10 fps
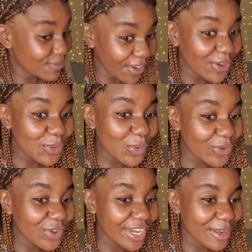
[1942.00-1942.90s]
very
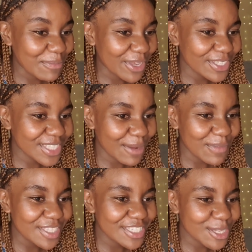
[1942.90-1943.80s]
worrying because that
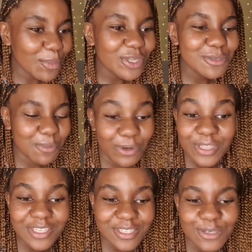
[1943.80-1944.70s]
means someone's
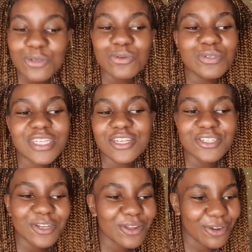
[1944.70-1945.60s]
bought this new
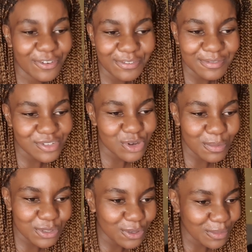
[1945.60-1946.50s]
t-shirt off
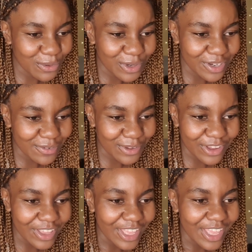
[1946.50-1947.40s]
Topshop or whatever.